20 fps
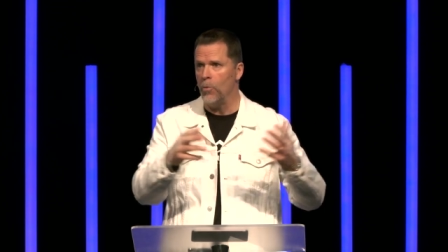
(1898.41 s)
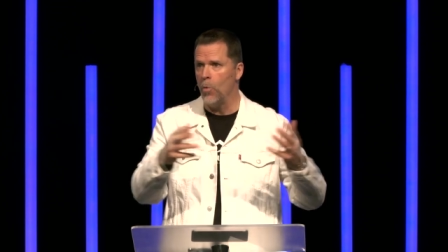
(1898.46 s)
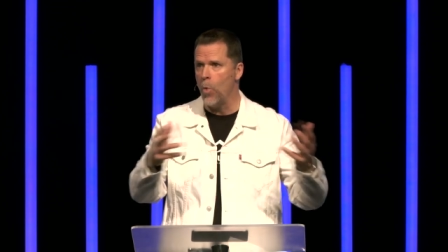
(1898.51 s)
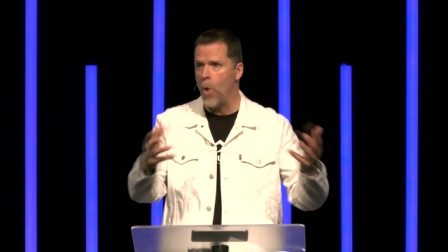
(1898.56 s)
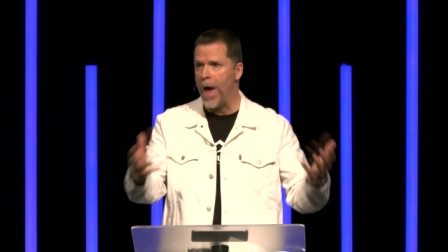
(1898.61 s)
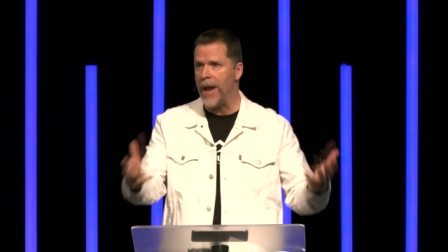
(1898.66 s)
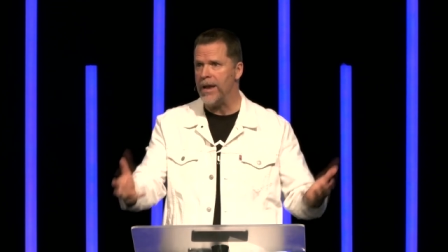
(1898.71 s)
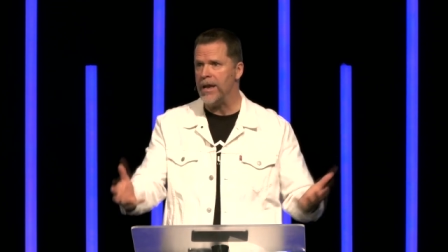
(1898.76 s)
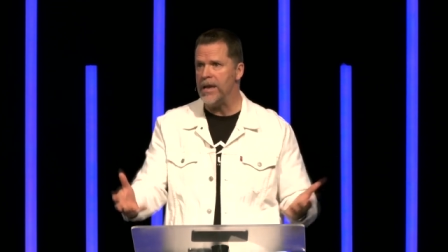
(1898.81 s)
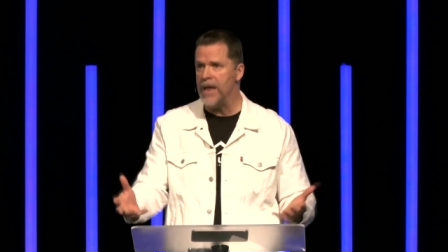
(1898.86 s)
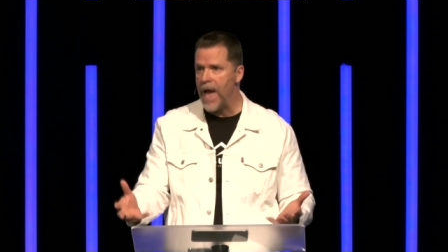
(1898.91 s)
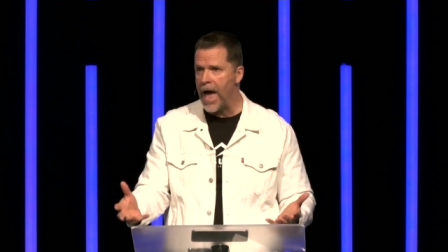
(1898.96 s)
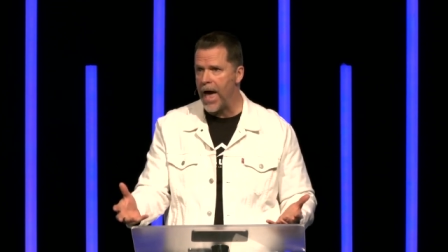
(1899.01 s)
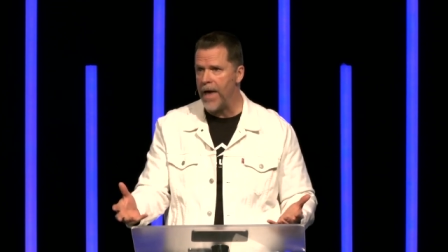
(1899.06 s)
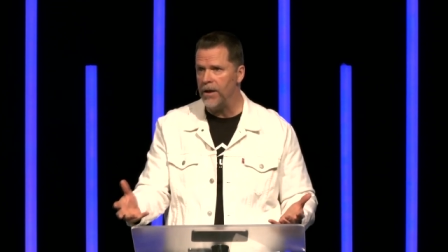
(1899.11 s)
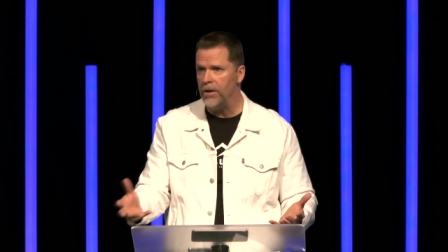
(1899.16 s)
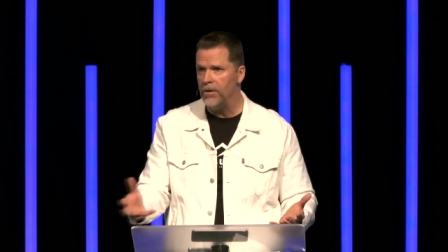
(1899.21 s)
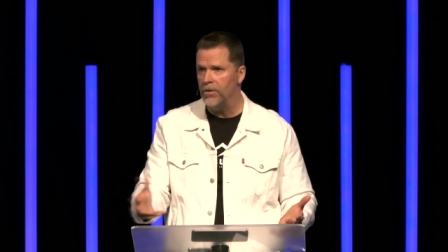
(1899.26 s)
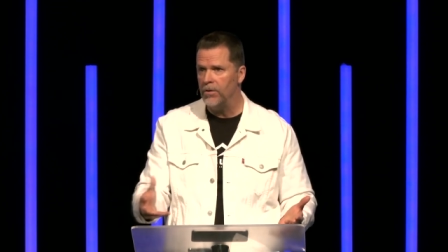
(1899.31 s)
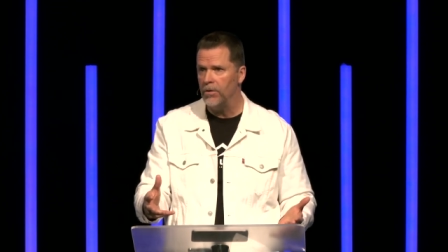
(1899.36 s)
wet
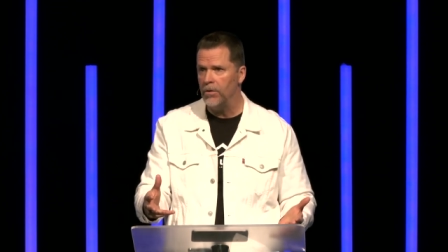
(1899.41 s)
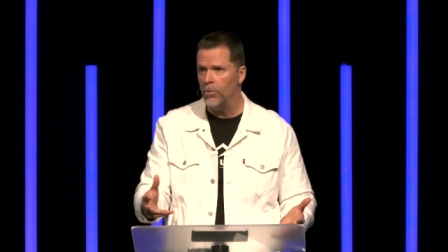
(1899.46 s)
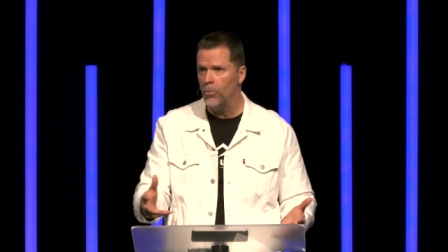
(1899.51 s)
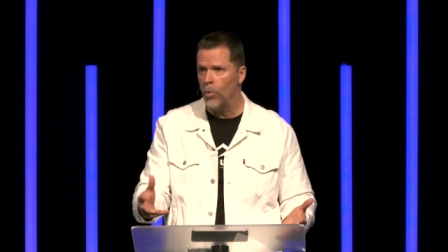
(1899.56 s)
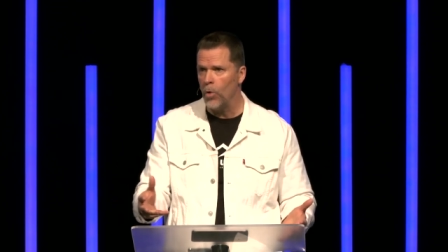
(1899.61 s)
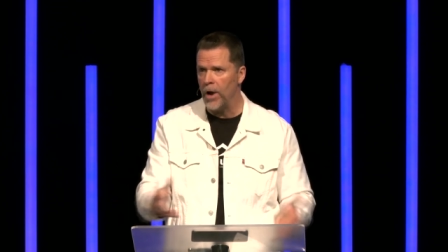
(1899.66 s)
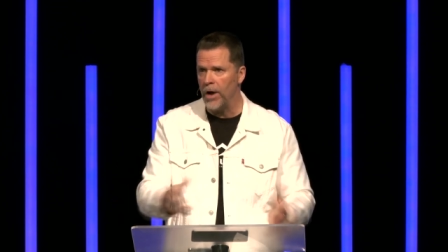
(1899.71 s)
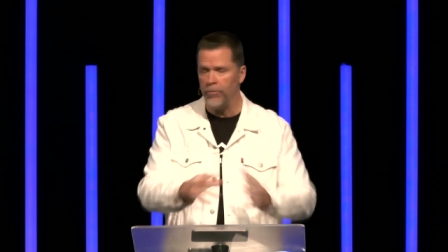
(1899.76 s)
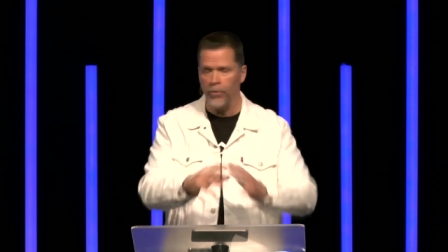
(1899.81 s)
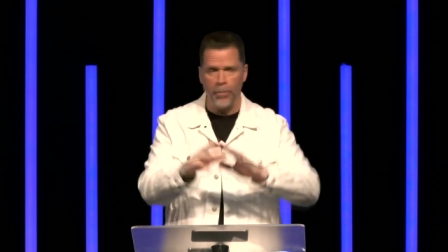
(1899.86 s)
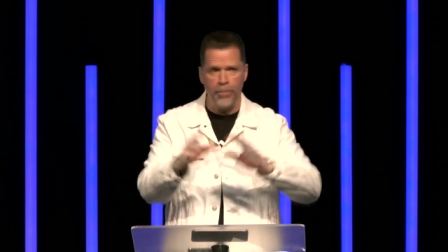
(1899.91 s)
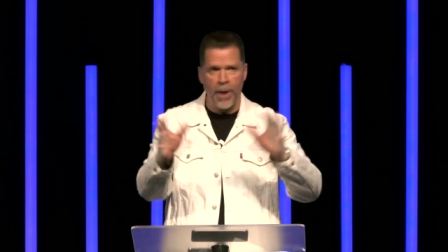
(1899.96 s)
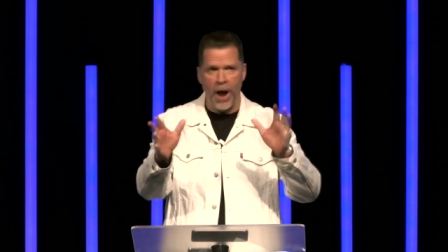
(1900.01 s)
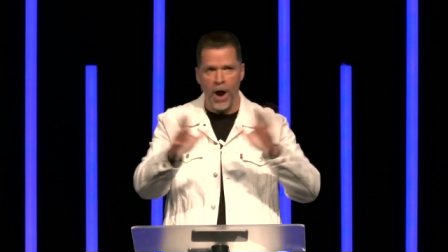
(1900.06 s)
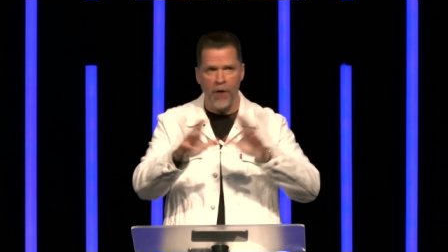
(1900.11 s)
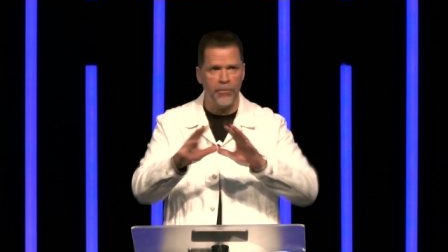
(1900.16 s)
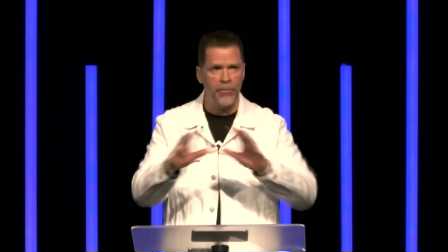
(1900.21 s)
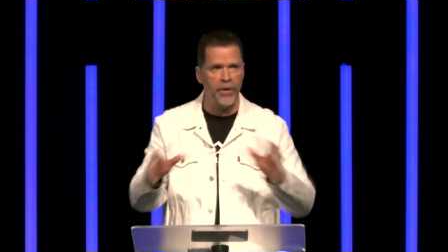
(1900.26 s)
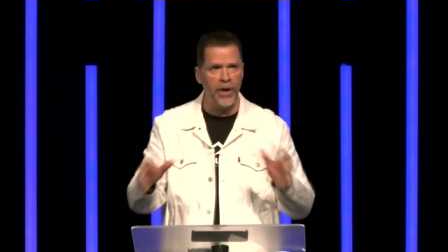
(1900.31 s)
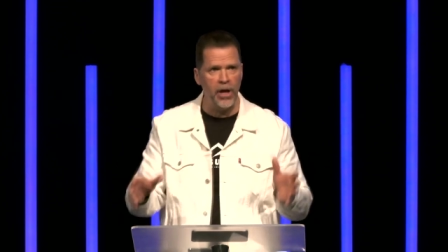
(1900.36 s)
net, and whatever
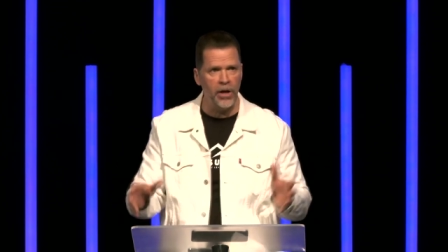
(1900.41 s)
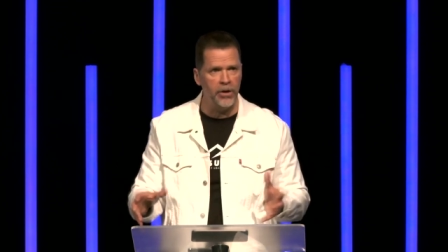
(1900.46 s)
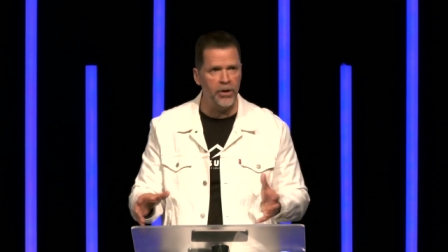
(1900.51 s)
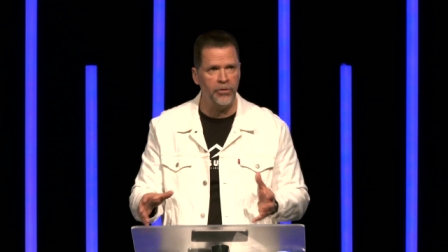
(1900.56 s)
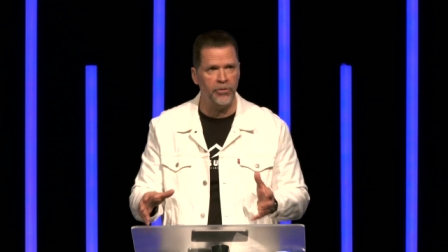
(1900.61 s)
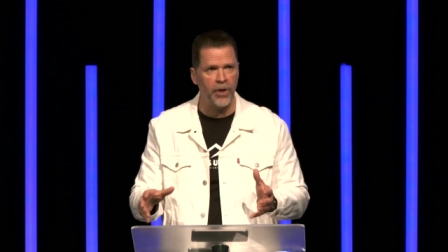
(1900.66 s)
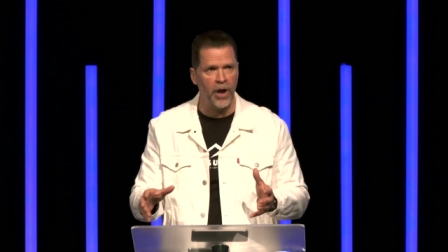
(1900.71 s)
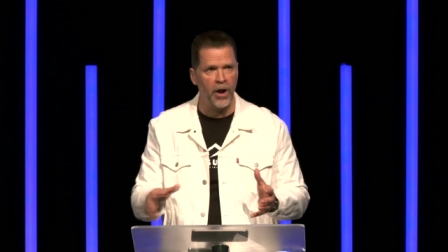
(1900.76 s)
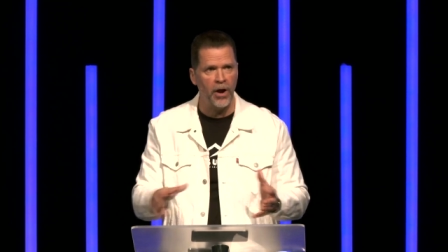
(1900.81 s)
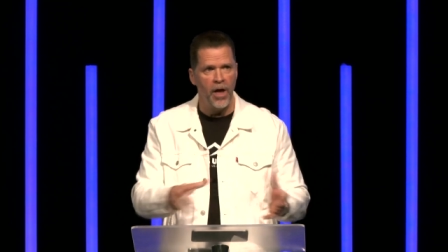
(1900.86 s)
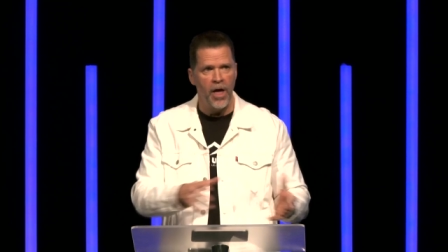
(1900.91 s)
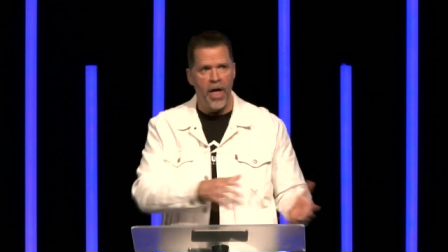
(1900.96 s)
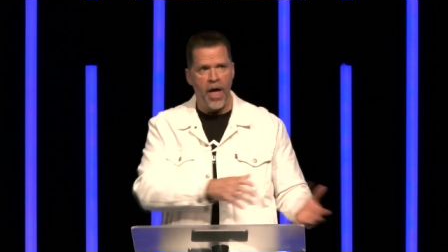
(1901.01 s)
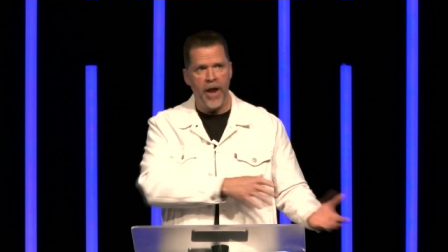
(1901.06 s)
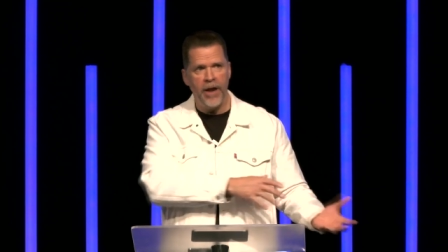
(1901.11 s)
paraphernalia is there,